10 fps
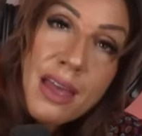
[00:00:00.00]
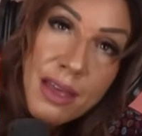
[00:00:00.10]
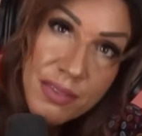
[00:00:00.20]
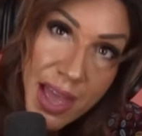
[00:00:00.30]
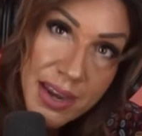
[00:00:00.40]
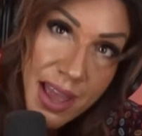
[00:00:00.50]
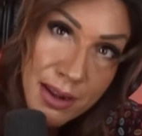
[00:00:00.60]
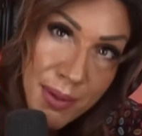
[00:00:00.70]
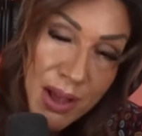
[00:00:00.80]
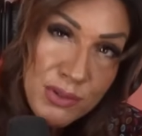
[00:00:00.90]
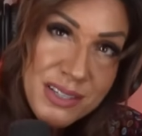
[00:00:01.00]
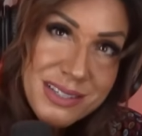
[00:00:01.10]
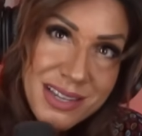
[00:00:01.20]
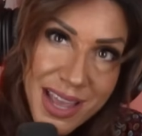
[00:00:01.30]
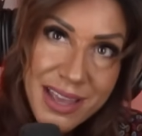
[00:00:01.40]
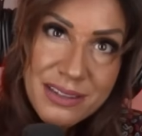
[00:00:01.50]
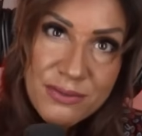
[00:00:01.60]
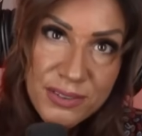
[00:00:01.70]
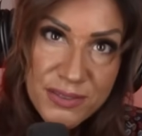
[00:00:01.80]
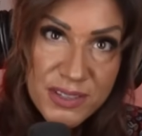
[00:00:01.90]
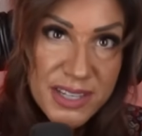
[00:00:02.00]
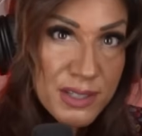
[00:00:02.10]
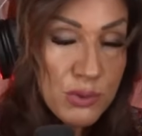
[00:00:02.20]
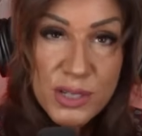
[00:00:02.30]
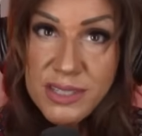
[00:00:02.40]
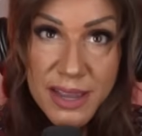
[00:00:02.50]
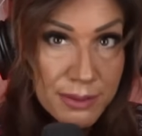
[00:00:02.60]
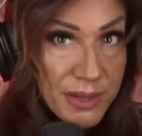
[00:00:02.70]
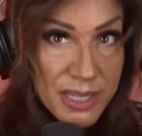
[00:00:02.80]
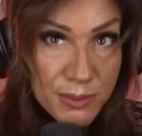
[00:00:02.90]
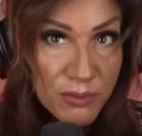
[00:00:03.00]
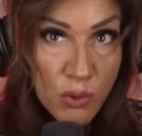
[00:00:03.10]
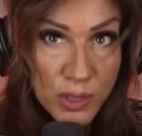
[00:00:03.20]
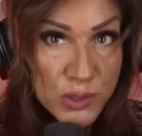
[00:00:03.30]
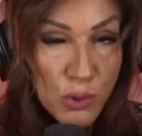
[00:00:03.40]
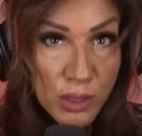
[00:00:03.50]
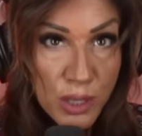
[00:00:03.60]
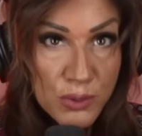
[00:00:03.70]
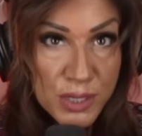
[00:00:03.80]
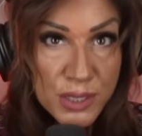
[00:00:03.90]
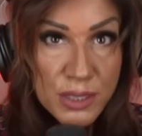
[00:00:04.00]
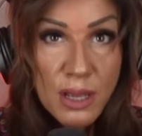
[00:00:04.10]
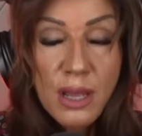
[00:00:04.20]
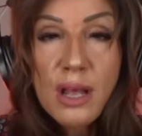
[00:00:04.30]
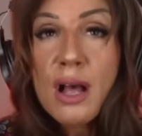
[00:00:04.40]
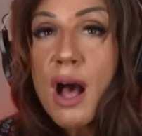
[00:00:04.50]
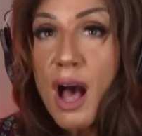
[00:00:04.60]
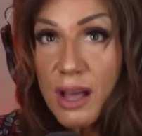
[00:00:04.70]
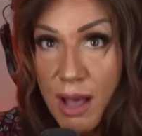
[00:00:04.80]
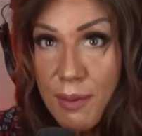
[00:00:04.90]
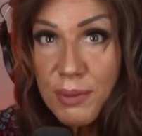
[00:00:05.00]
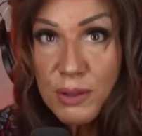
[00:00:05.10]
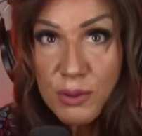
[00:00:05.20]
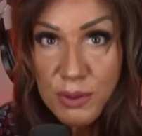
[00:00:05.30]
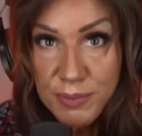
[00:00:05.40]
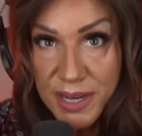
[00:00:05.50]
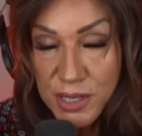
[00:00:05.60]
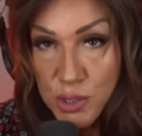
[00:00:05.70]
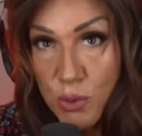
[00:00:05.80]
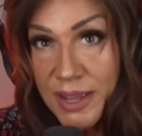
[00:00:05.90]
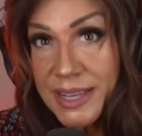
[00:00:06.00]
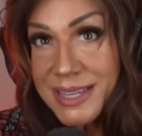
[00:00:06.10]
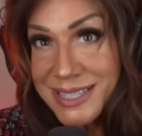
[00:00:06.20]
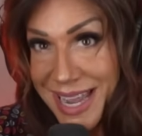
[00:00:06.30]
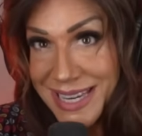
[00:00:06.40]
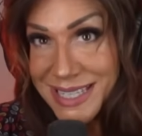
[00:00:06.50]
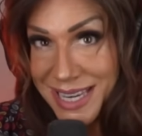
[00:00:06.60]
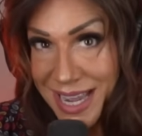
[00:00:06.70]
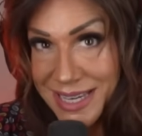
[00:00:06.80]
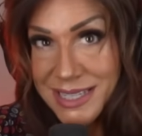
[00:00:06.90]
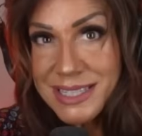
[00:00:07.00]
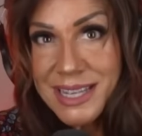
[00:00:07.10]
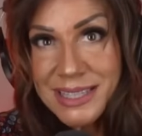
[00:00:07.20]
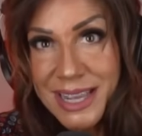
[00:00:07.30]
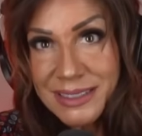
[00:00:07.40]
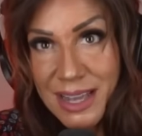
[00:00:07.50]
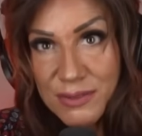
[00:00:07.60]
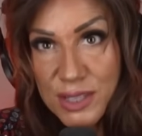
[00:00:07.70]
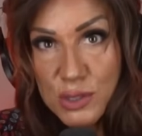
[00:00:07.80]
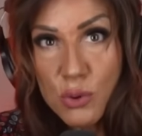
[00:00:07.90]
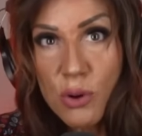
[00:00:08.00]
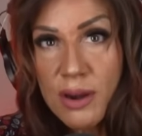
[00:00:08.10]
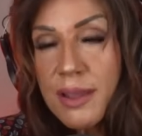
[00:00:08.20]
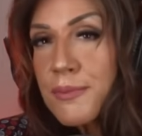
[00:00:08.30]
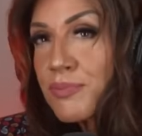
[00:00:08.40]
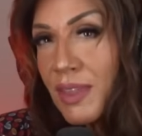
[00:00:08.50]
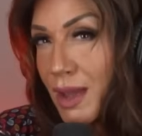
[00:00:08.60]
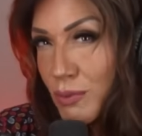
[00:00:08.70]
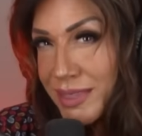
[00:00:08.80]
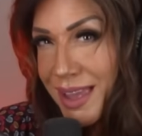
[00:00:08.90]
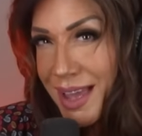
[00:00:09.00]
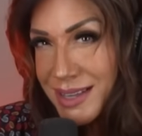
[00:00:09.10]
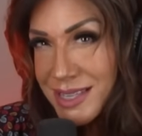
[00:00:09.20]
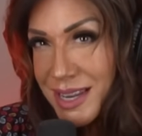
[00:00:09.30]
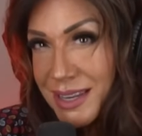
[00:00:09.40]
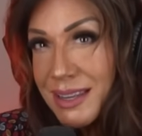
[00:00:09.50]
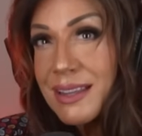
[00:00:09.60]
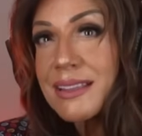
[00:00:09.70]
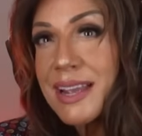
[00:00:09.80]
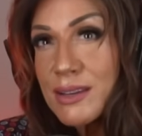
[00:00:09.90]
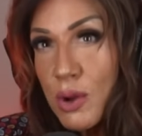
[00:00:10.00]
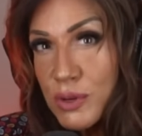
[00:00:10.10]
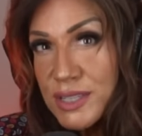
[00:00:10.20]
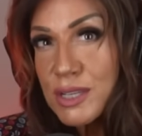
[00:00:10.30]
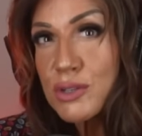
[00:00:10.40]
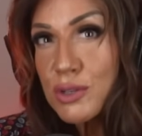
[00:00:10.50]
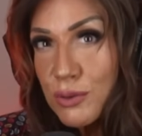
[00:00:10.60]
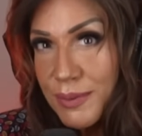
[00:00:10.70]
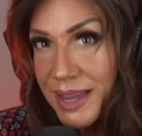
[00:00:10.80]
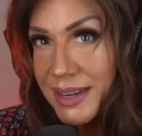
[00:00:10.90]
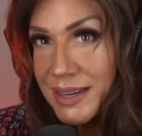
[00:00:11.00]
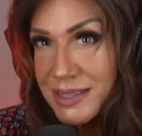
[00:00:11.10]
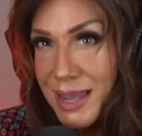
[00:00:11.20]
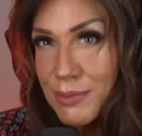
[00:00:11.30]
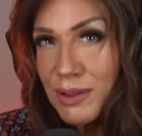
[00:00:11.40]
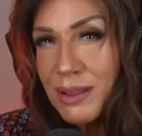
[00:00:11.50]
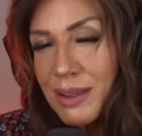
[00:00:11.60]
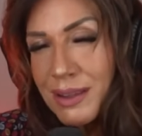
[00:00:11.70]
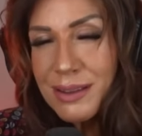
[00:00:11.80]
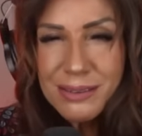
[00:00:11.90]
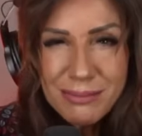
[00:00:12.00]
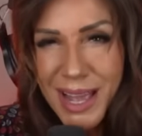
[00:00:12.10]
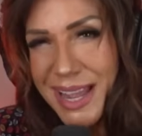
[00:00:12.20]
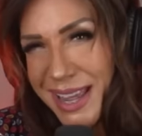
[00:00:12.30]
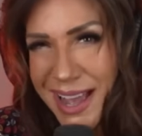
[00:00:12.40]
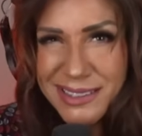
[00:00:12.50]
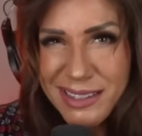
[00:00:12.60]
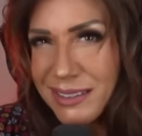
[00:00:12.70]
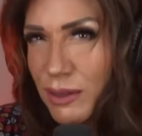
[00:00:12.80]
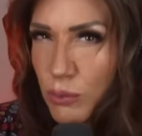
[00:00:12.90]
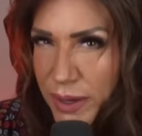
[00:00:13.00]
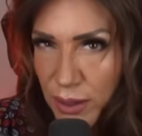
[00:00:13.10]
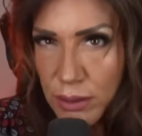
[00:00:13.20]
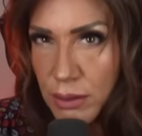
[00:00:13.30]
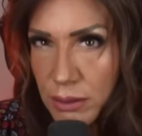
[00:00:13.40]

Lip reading: Then at about 10:50, so just 10 minutes before the store closes, a couple who had been enjoying a date night said they left the store, and when they exited, they noticed 2 men at a table kind of acting a little weird.